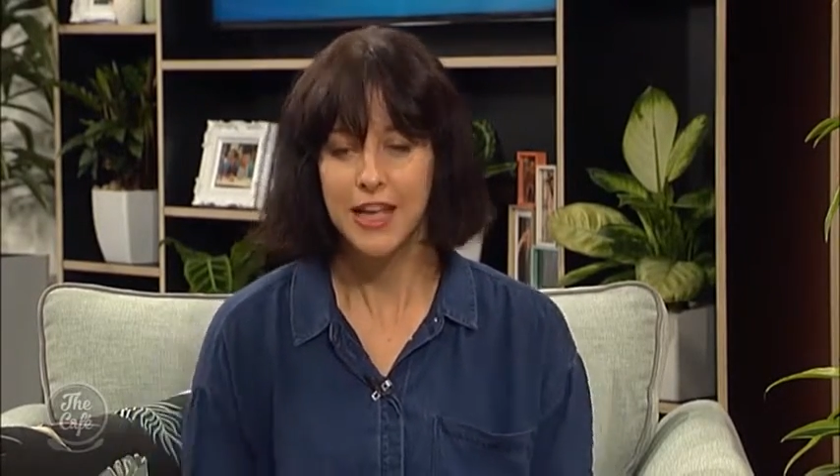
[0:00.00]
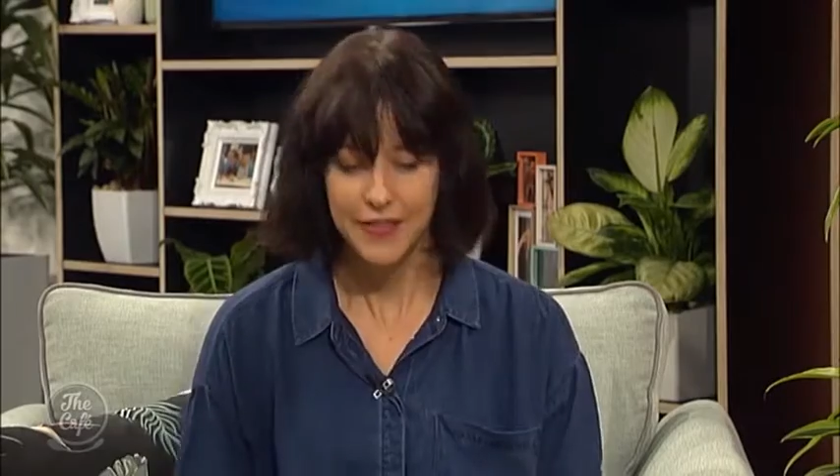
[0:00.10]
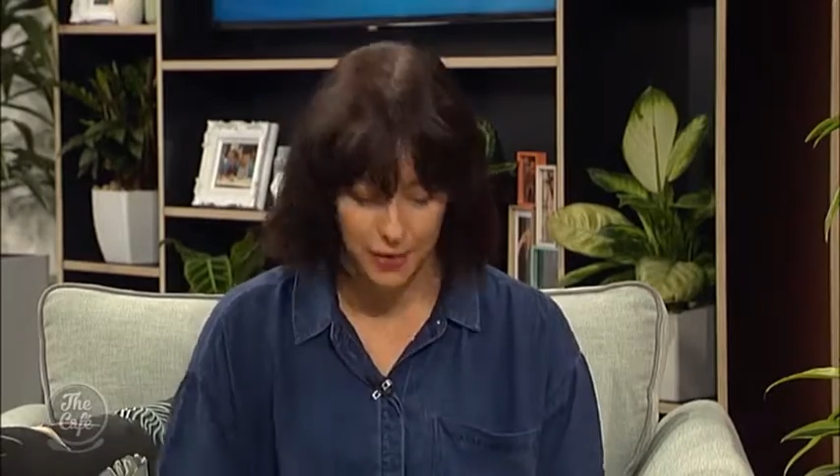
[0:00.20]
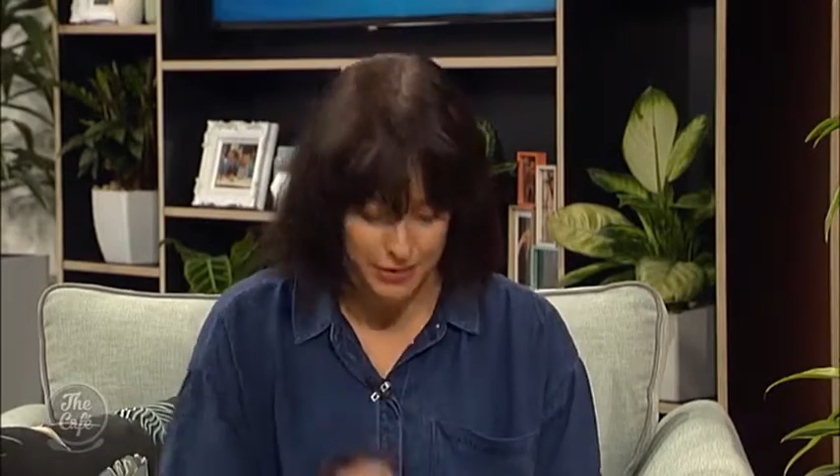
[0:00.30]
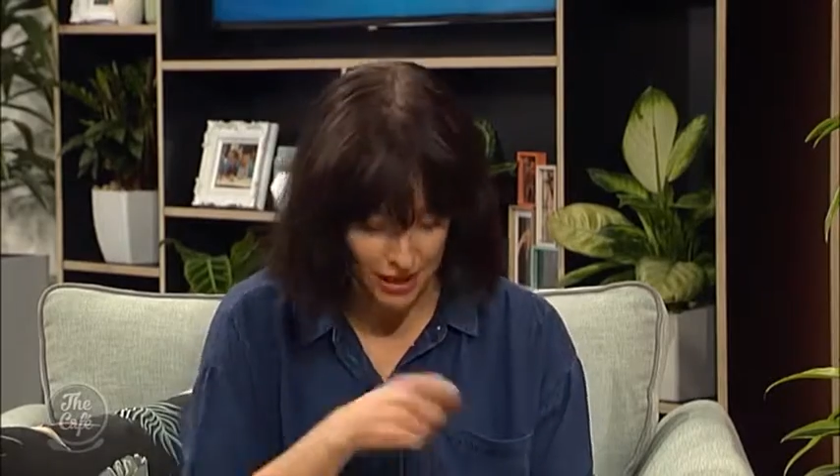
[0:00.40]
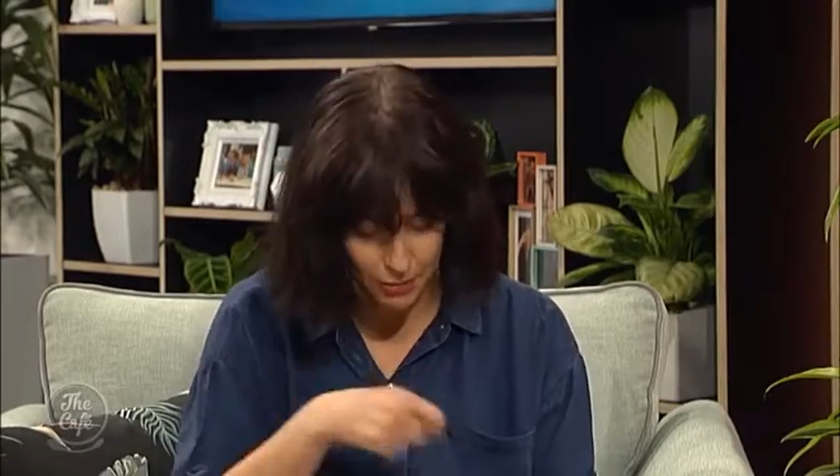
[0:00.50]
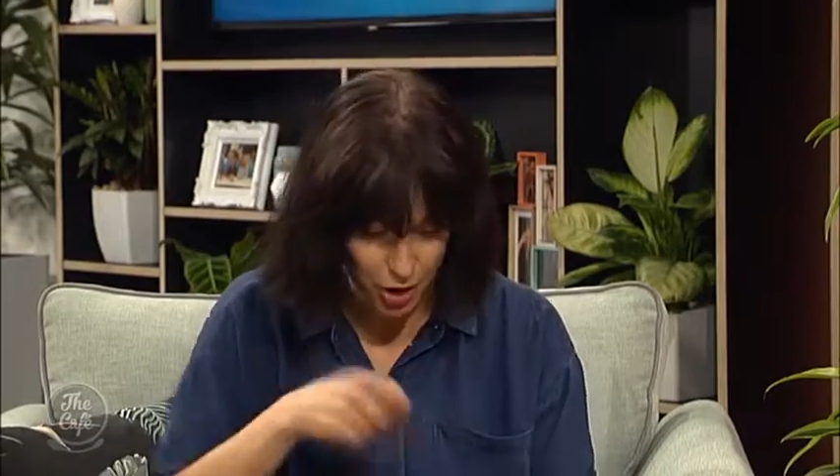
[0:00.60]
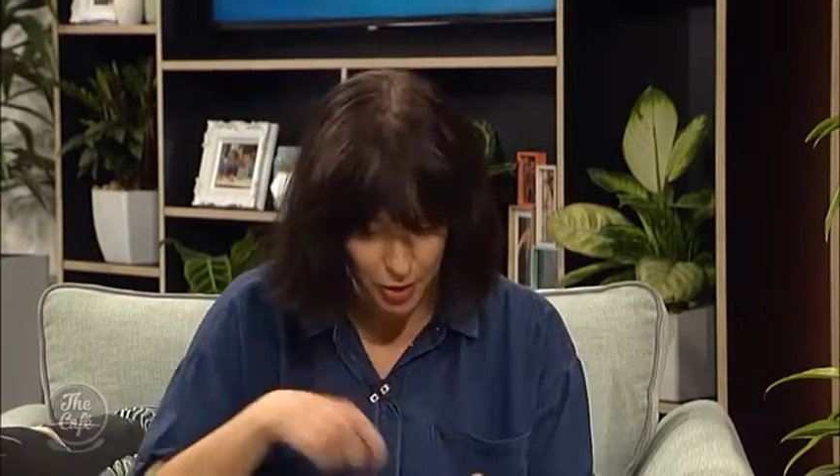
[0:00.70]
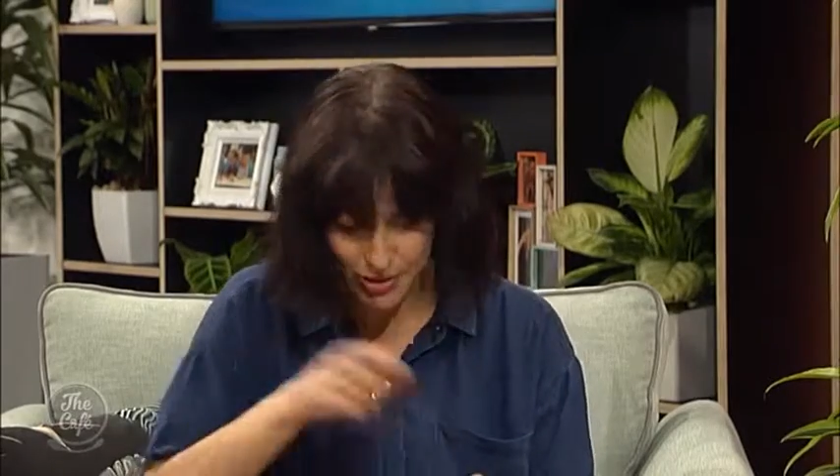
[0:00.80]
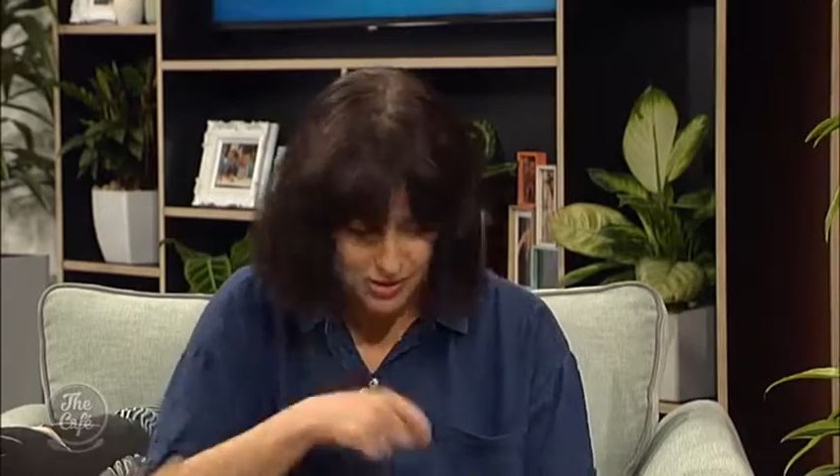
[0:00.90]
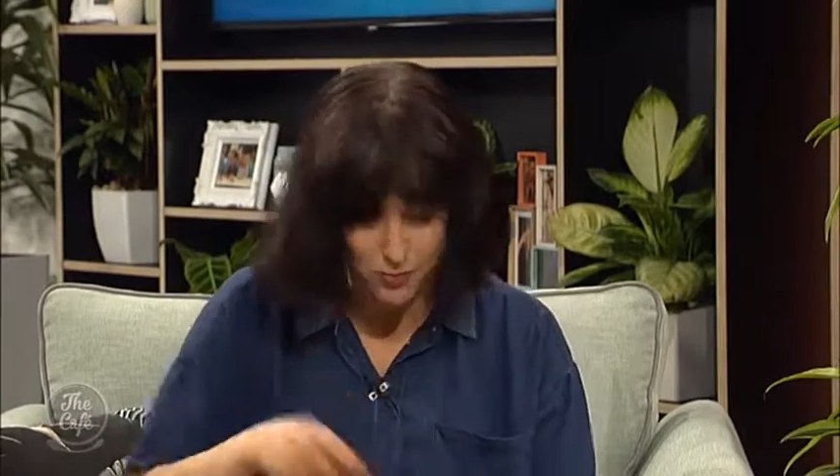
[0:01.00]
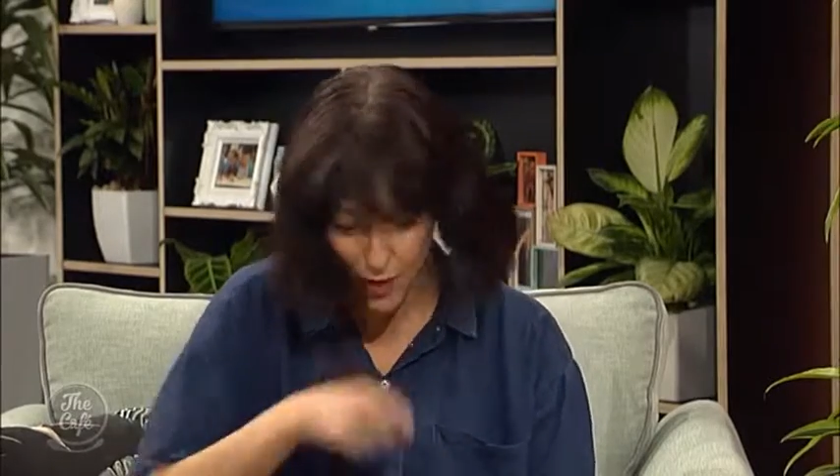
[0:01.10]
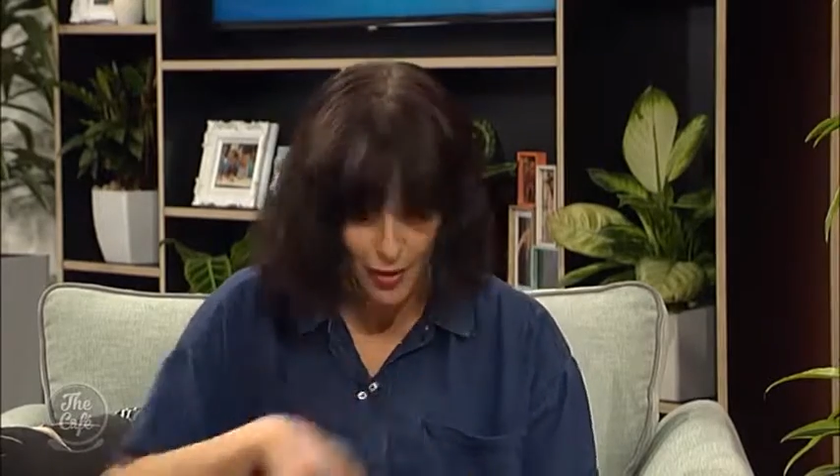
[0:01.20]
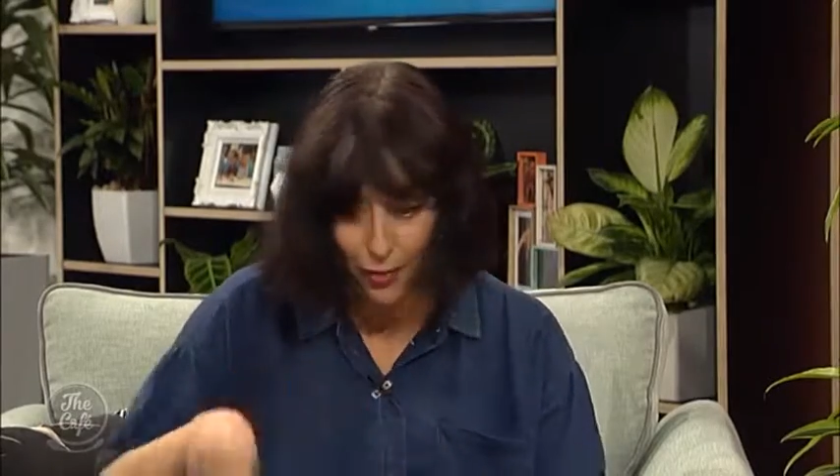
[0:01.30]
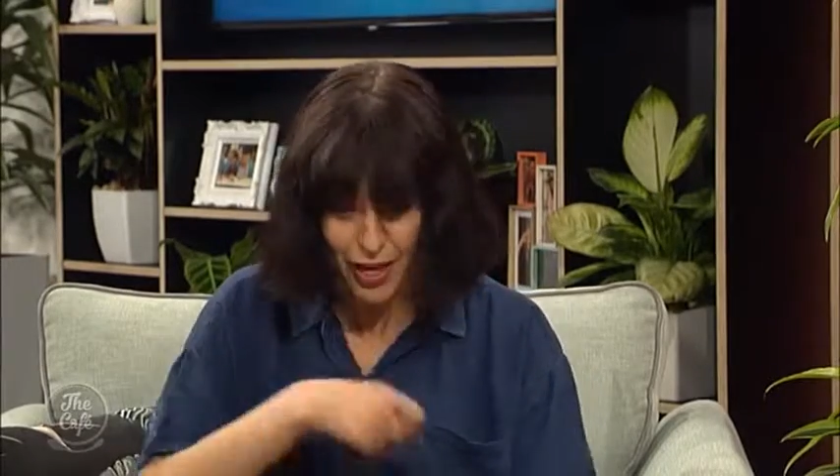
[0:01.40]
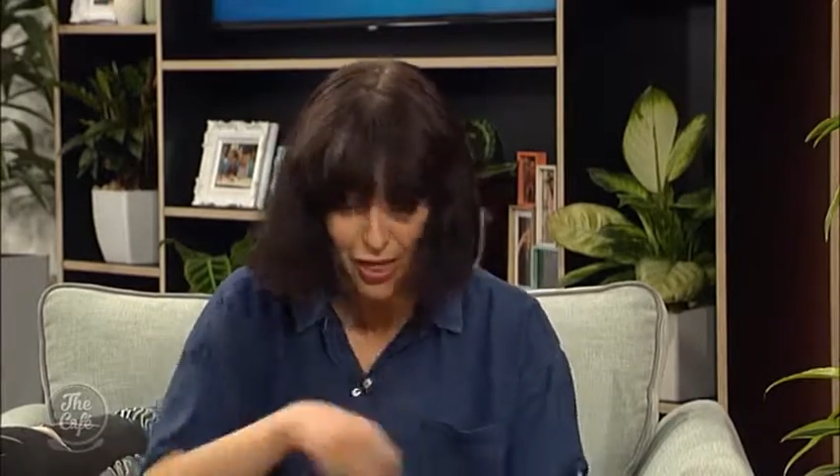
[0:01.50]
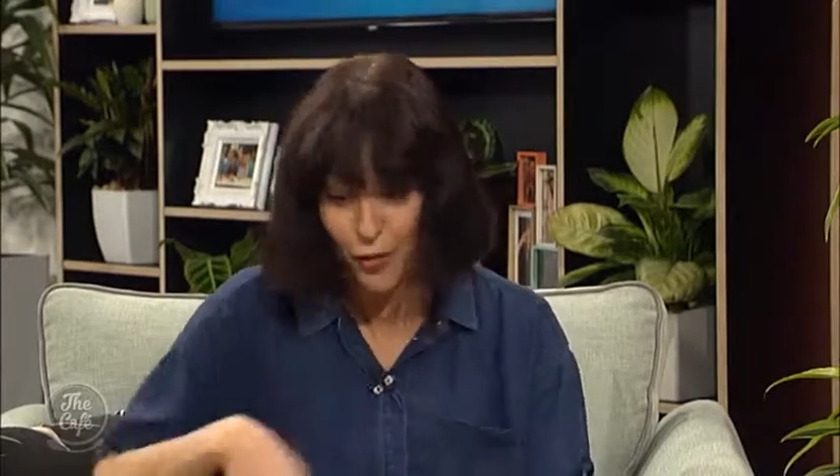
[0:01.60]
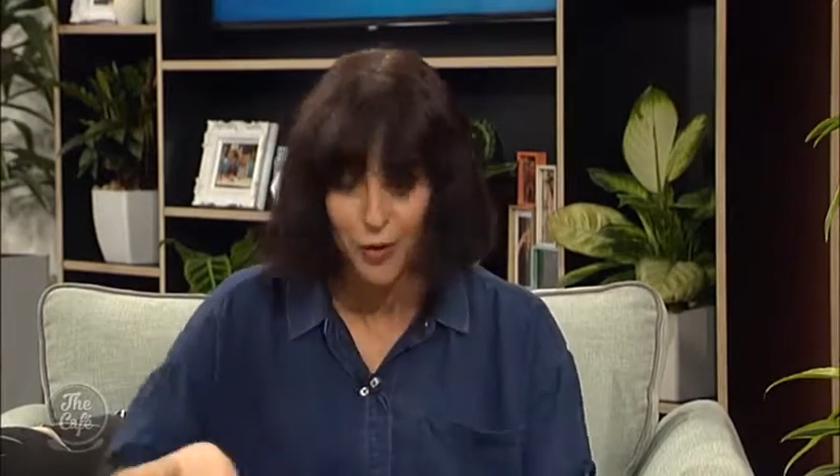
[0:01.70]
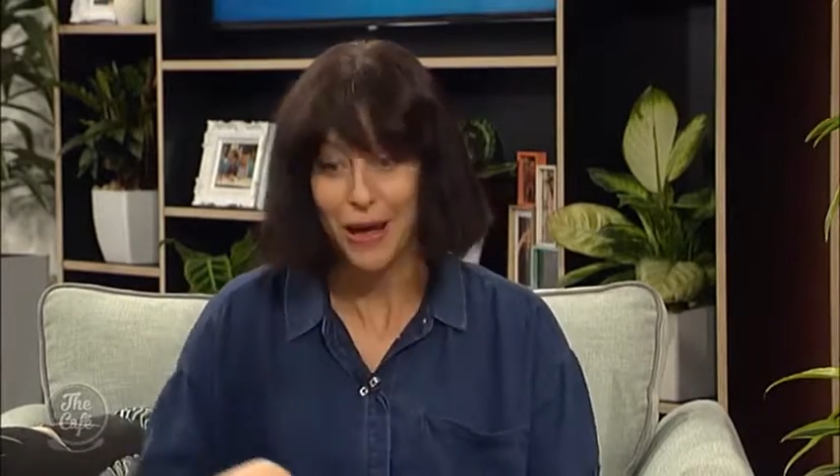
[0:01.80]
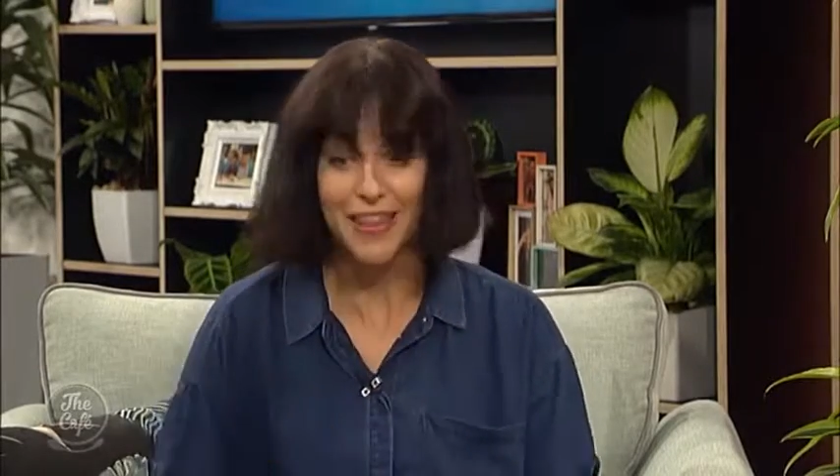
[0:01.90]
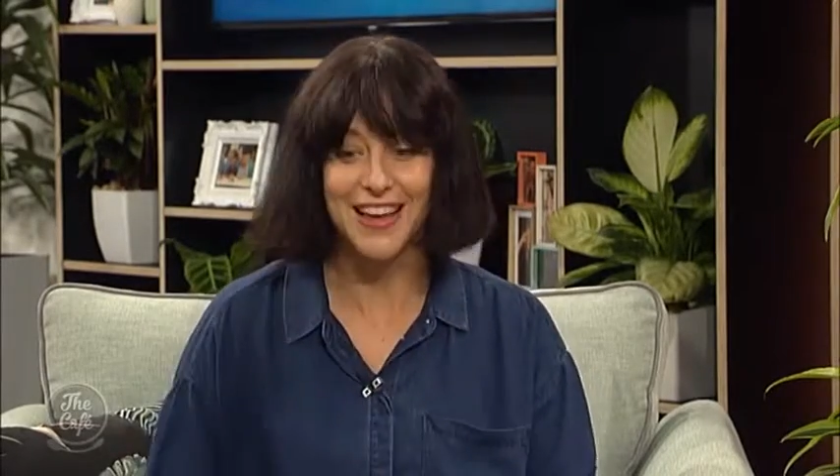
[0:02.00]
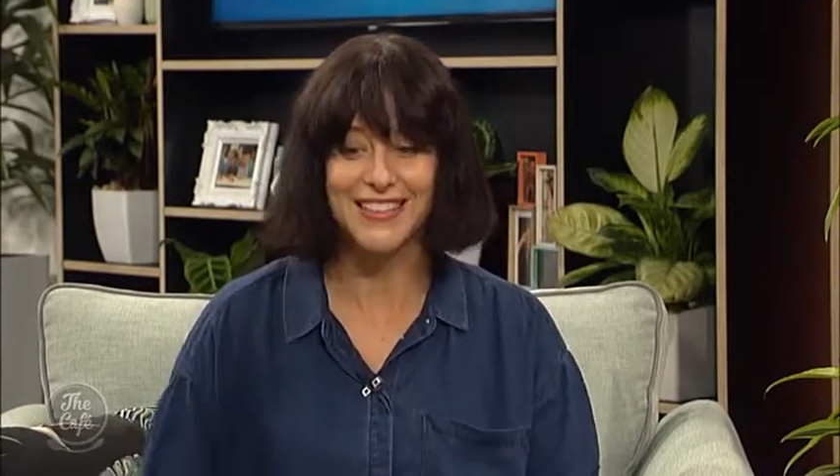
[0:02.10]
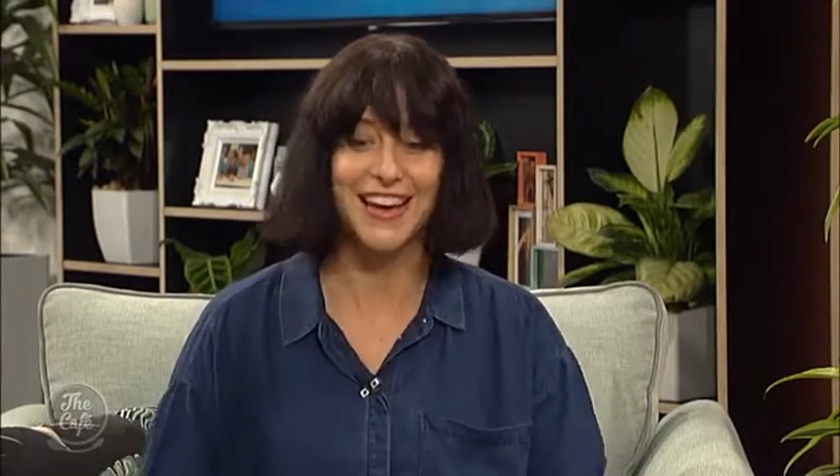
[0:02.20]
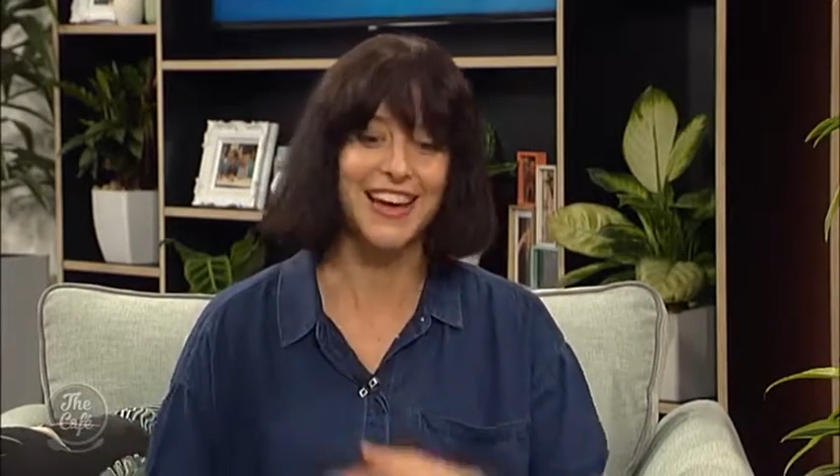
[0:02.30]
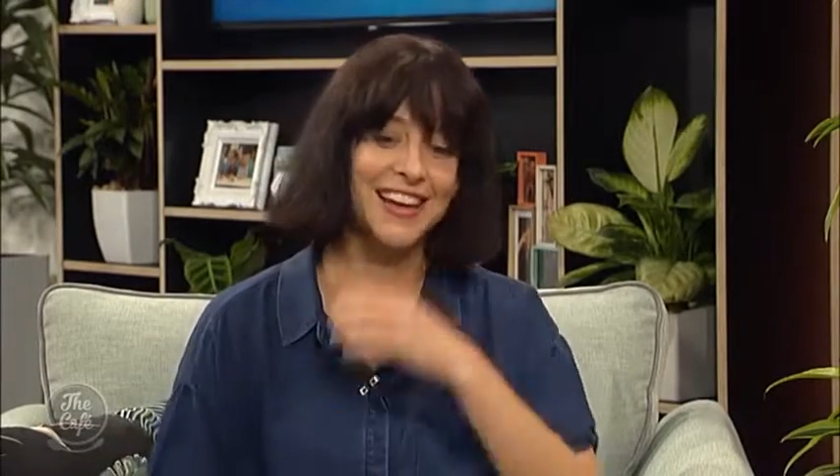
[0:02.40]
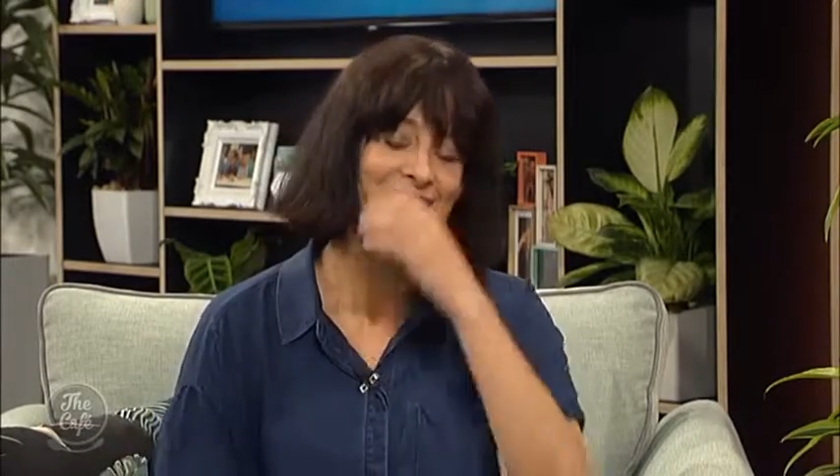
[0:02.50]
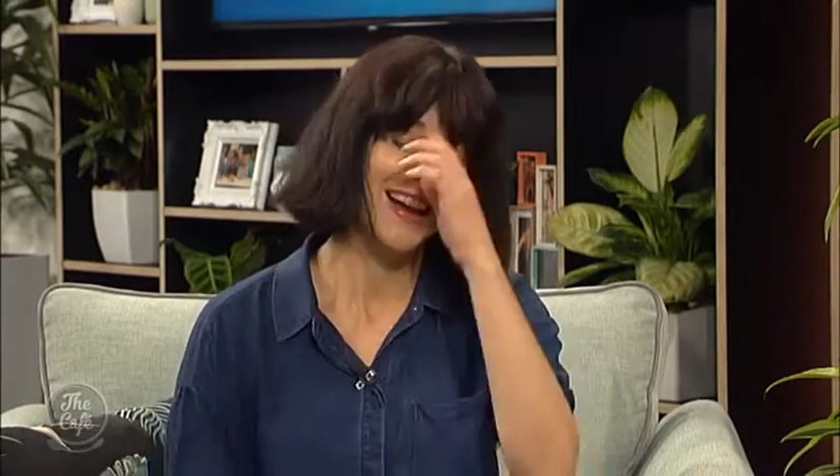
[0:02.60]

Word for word: And then I would come home and just write what I thought about that day.